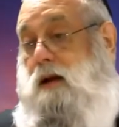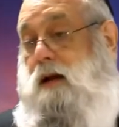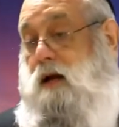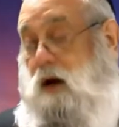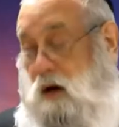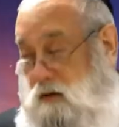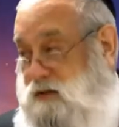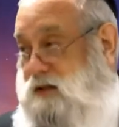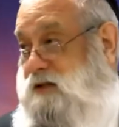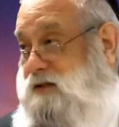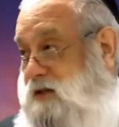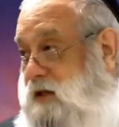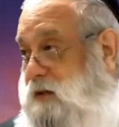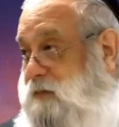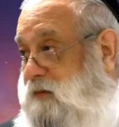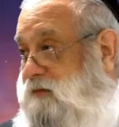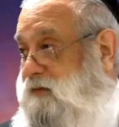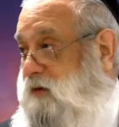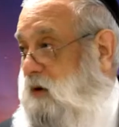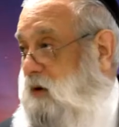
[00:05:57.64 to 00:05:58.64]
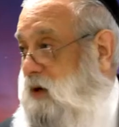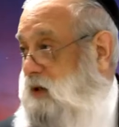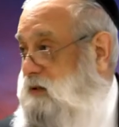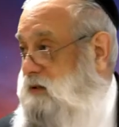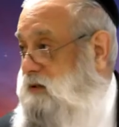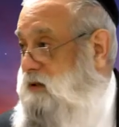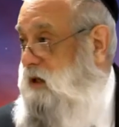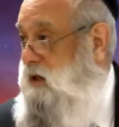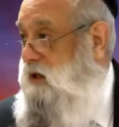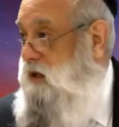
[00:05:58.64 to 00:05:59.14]
he goes to sleep, of
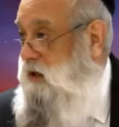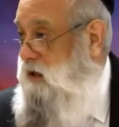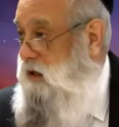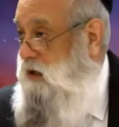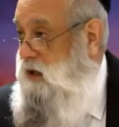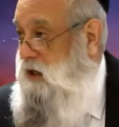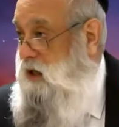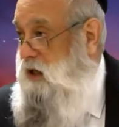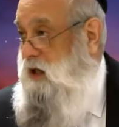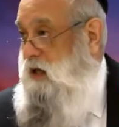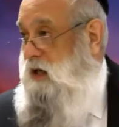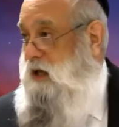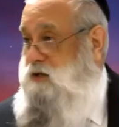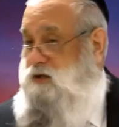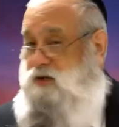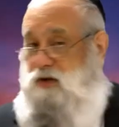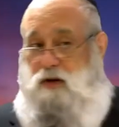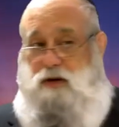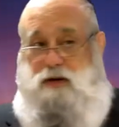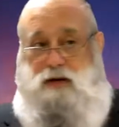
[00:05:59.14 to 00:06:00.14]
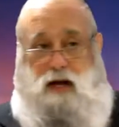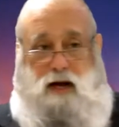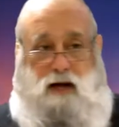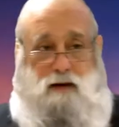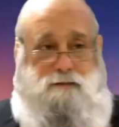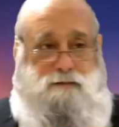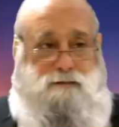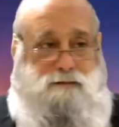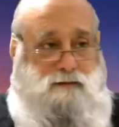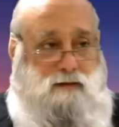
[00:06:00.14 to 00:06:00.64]
course. And sure
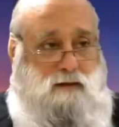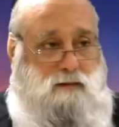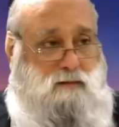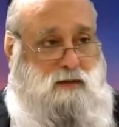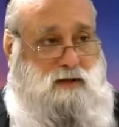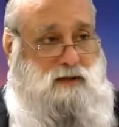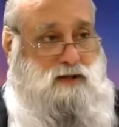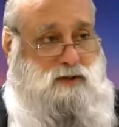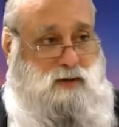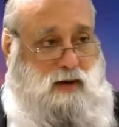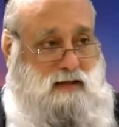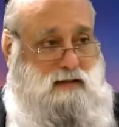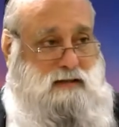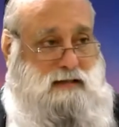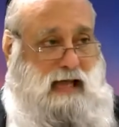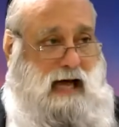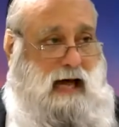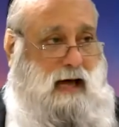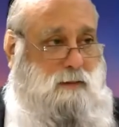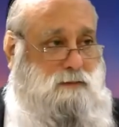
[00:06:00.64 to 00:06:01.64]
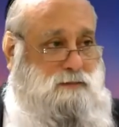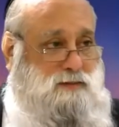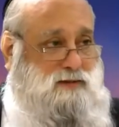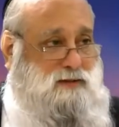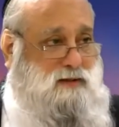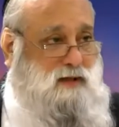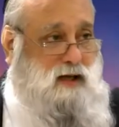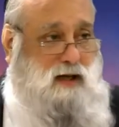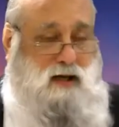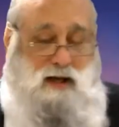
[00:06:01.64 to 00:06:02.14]
enough, when the train
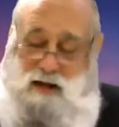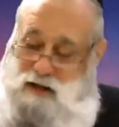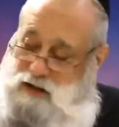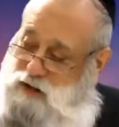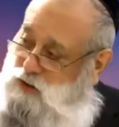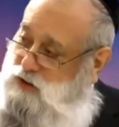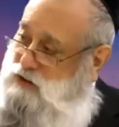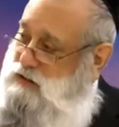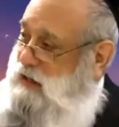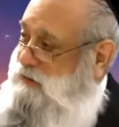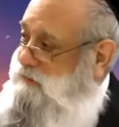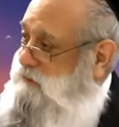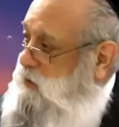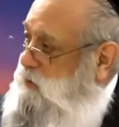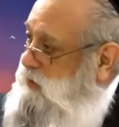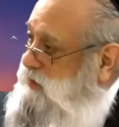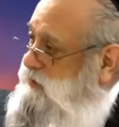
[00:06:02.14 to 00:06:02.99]
stops, he looks out the